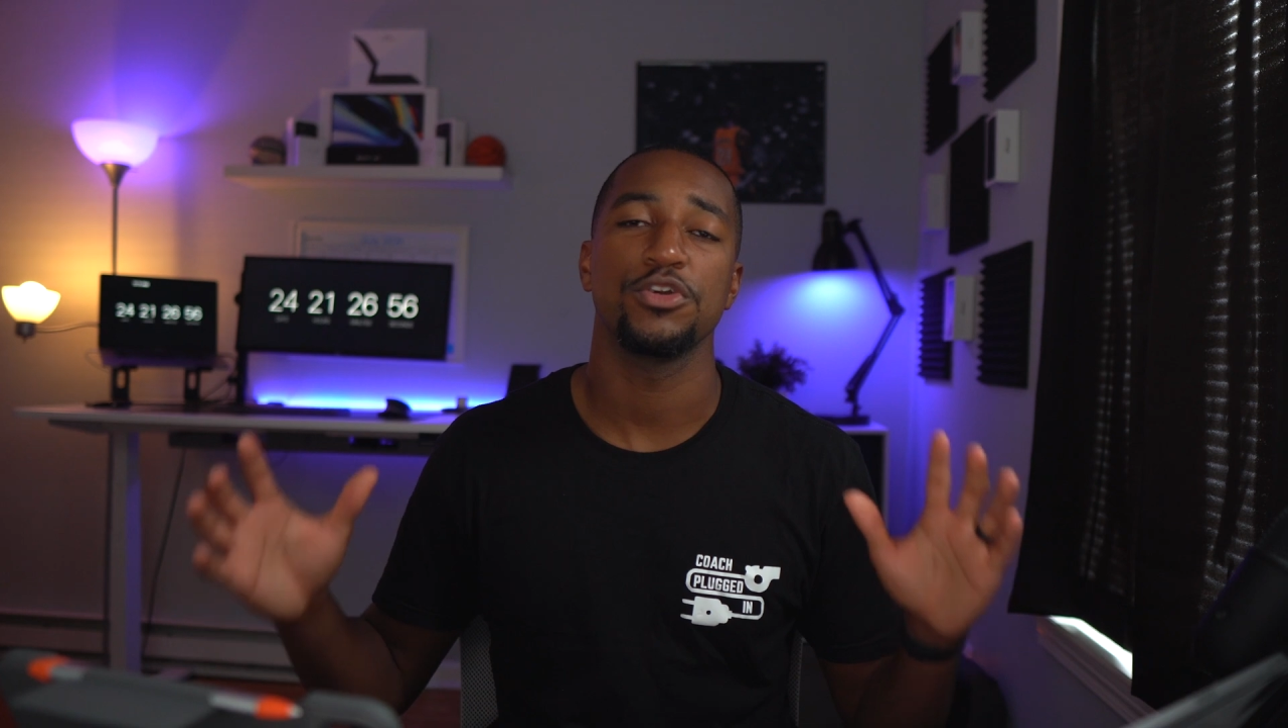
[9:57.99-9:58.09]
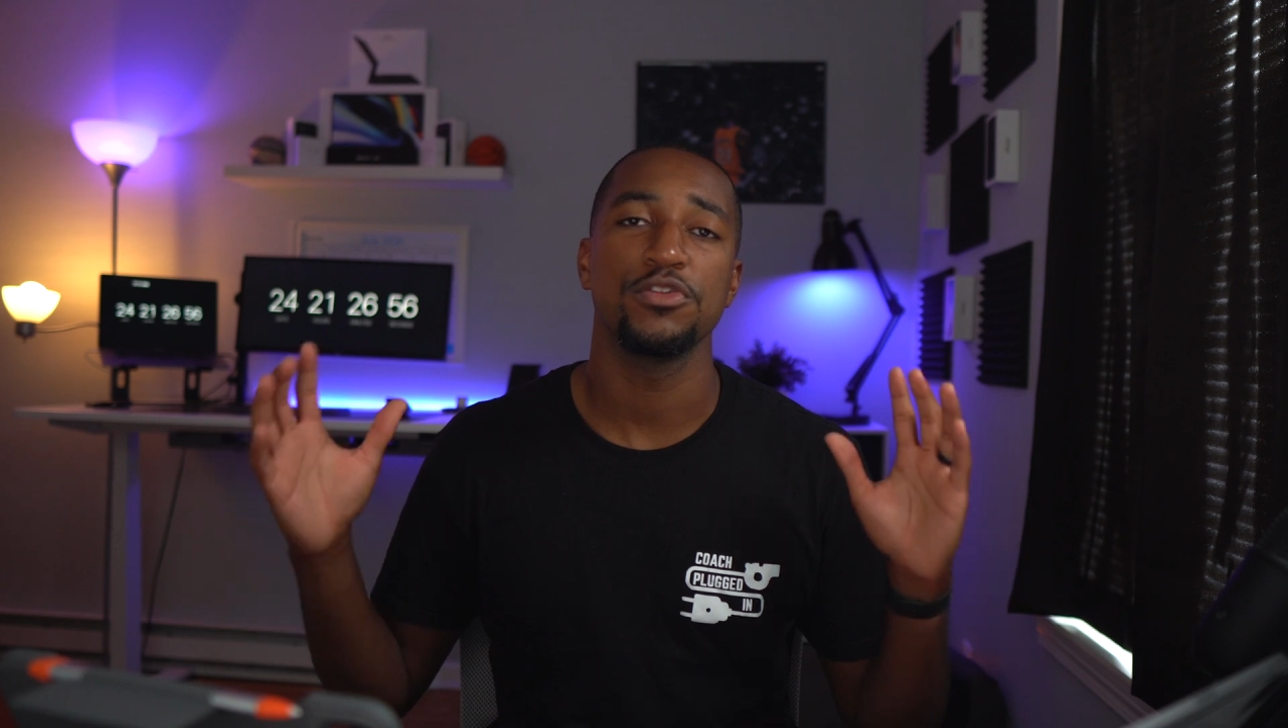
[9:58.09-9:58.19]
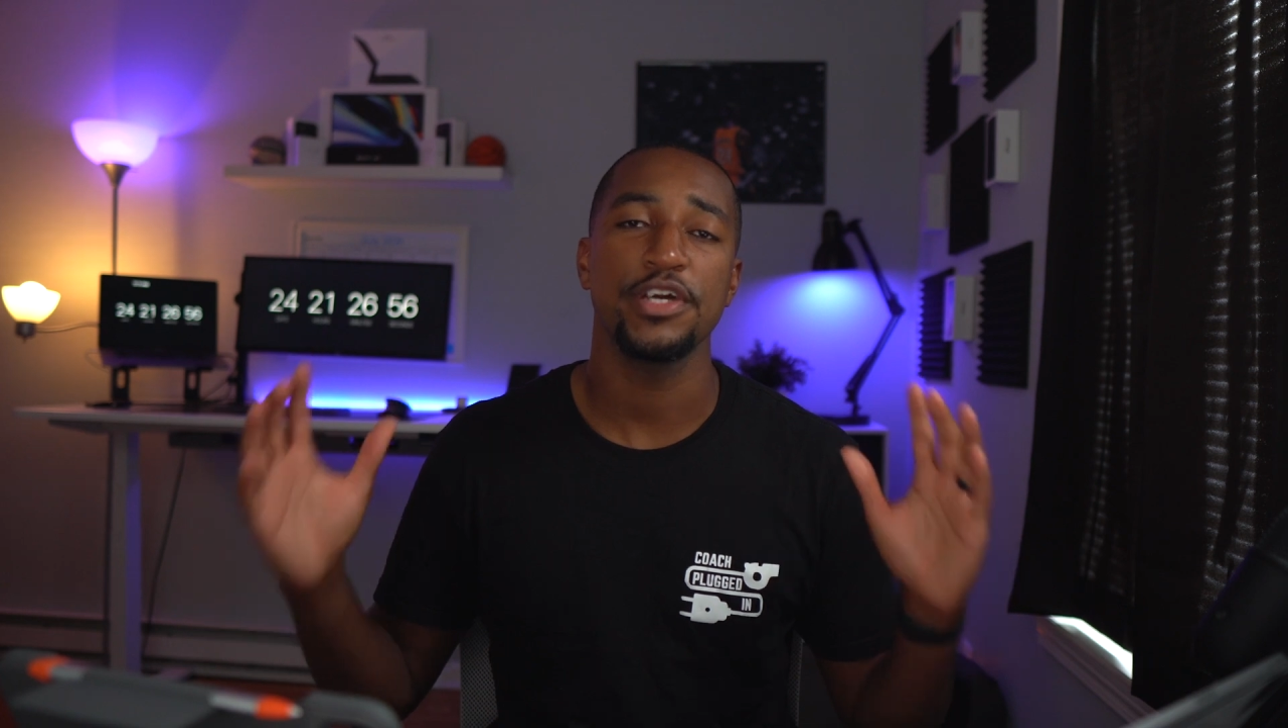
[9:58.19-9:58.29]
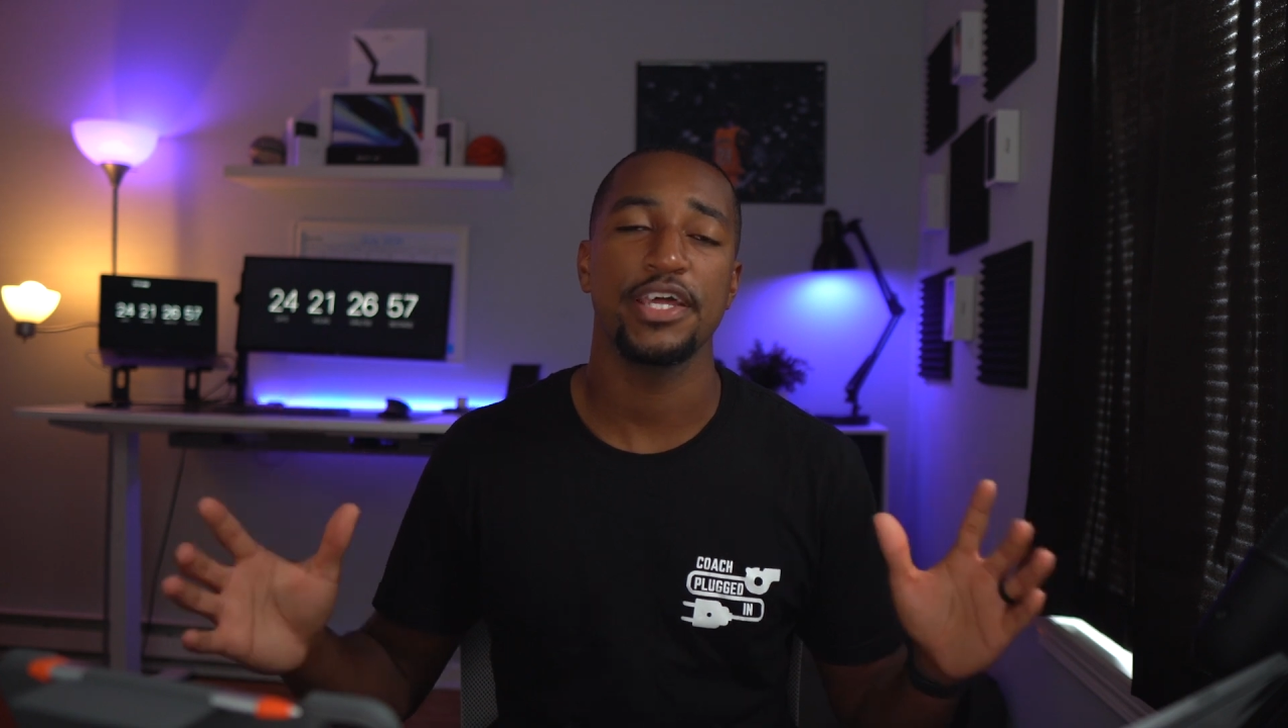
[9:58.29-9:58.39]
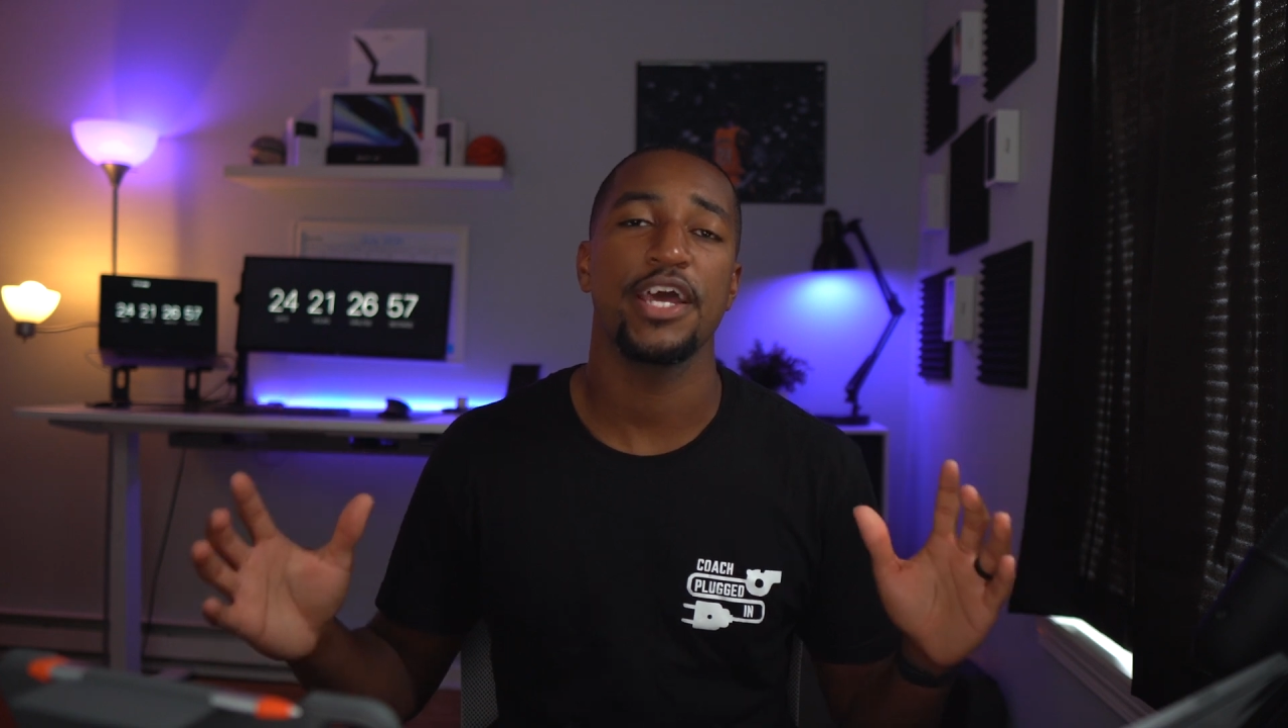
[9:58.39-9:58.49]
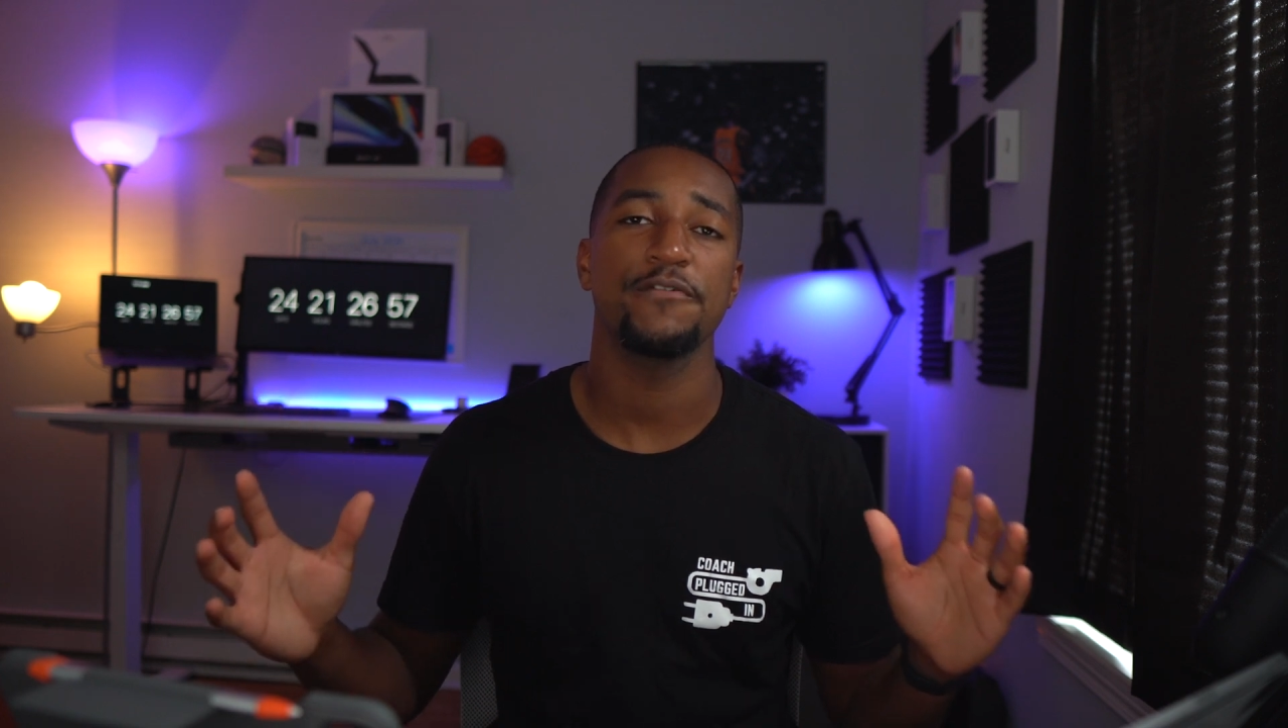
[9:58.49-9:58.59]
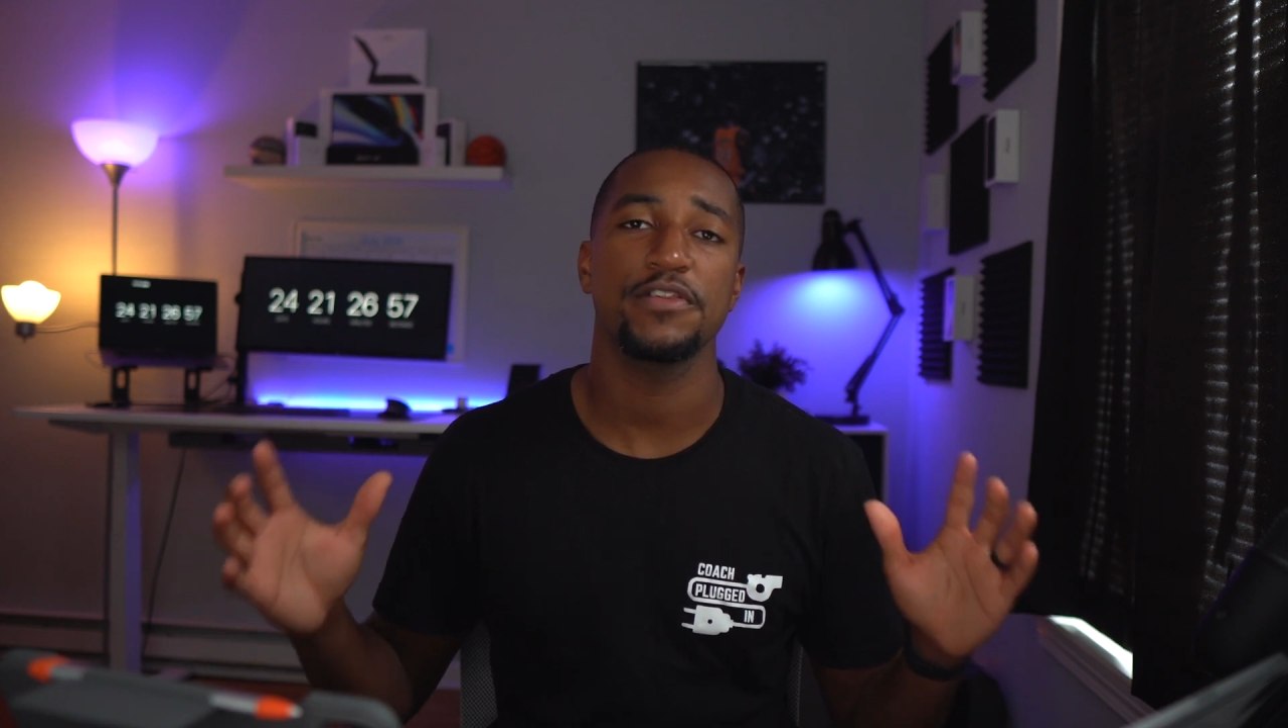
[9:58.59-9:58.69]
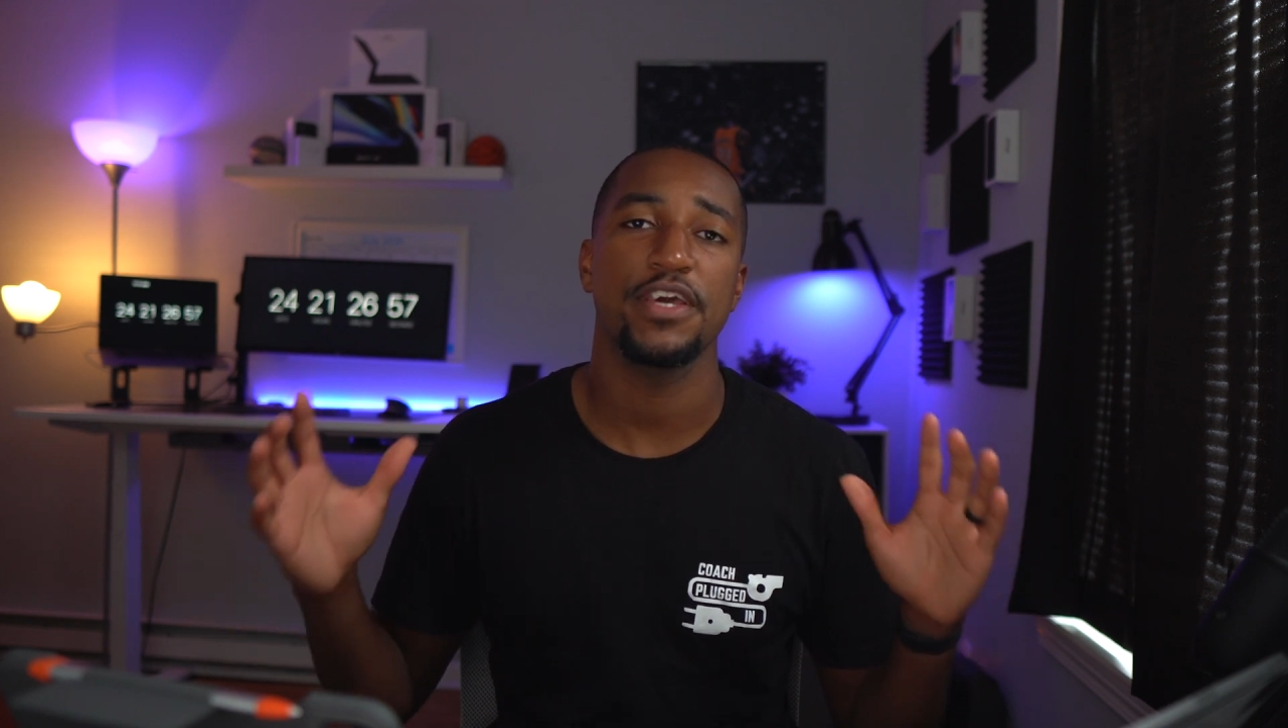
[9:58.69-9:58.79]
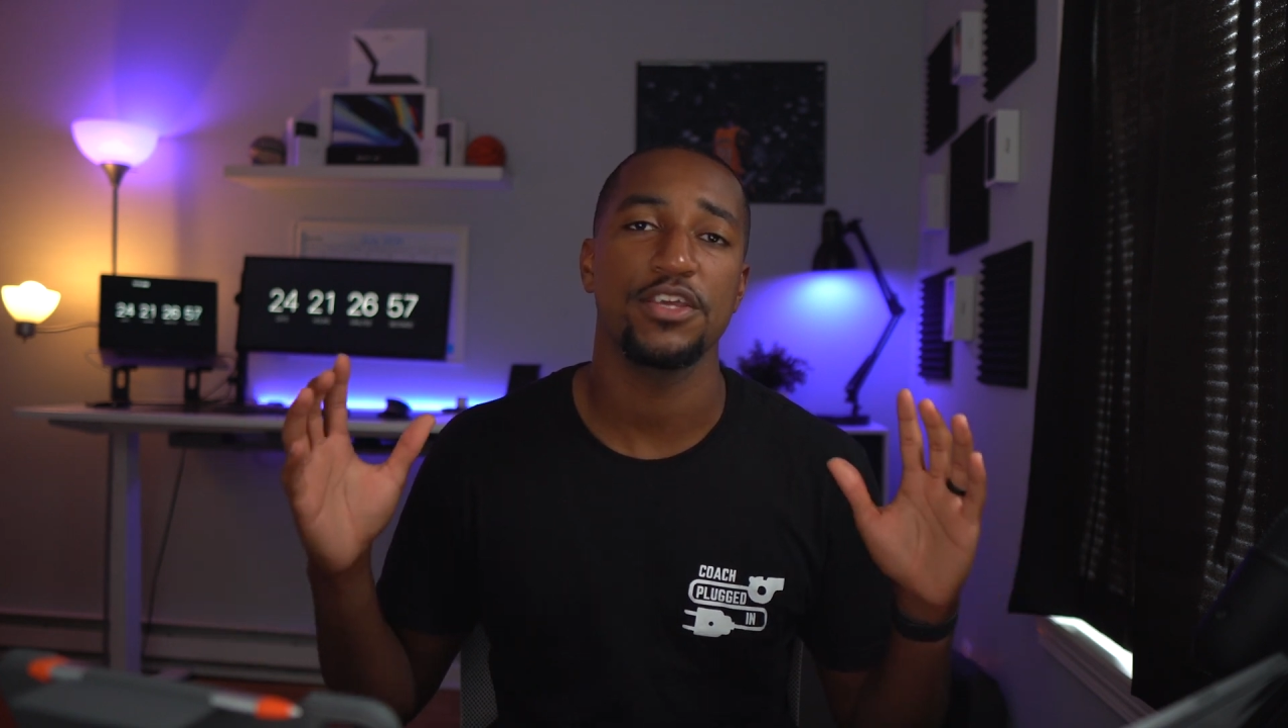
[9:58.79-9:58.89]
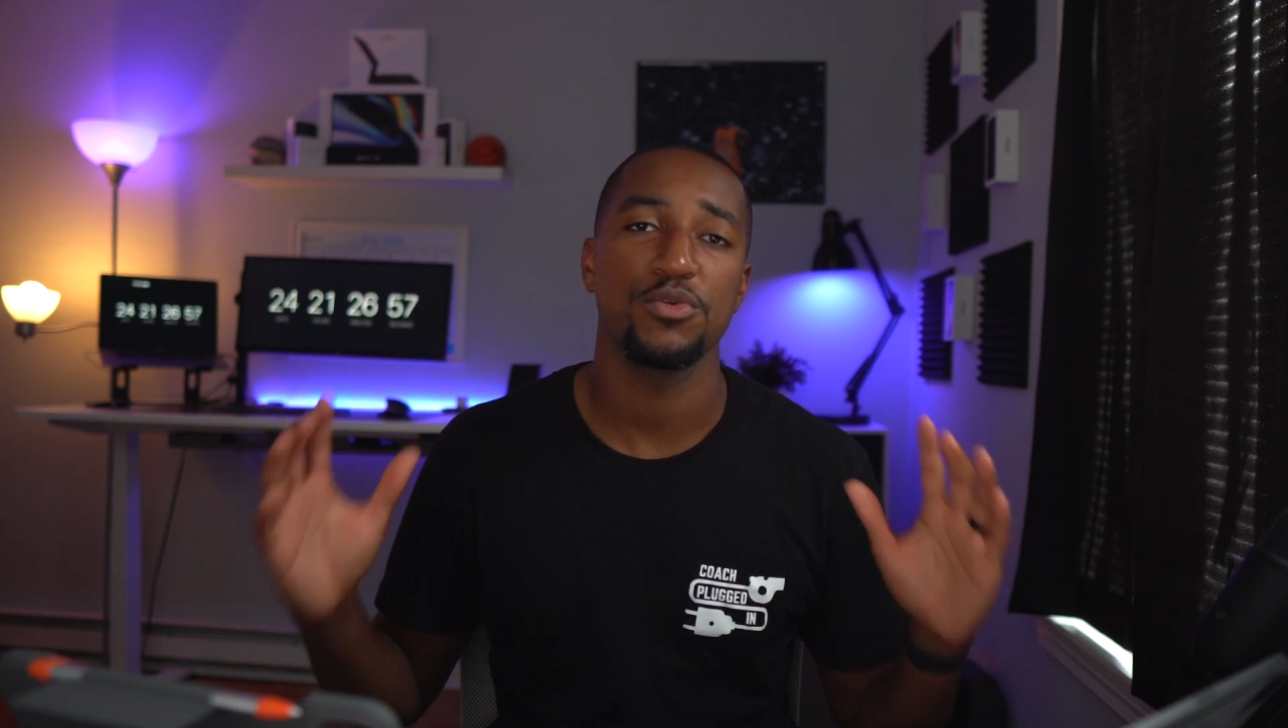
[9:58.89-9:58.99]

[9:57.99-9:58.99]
You look at everything